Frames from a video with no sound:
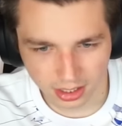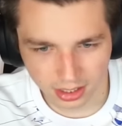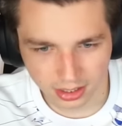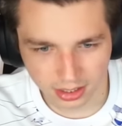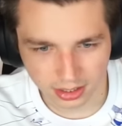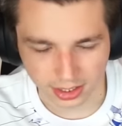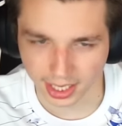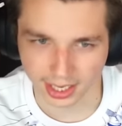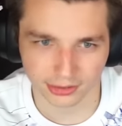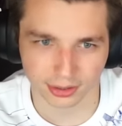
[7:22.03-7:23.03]

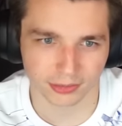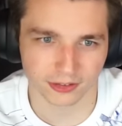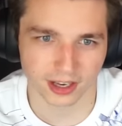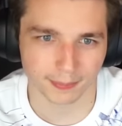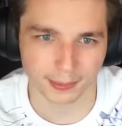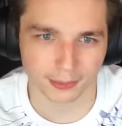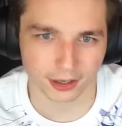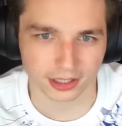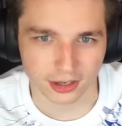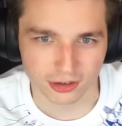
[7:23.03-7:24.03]
Yeah, that's what I'm saying. People
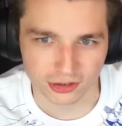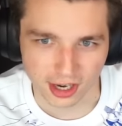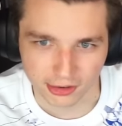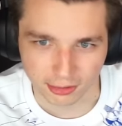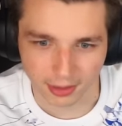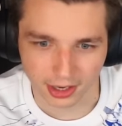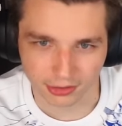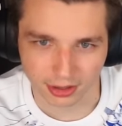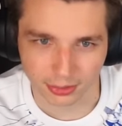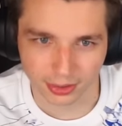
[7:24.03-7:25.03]
aren't gonna just change their
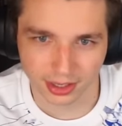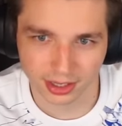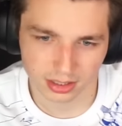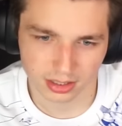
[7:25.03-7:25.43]
minds right away.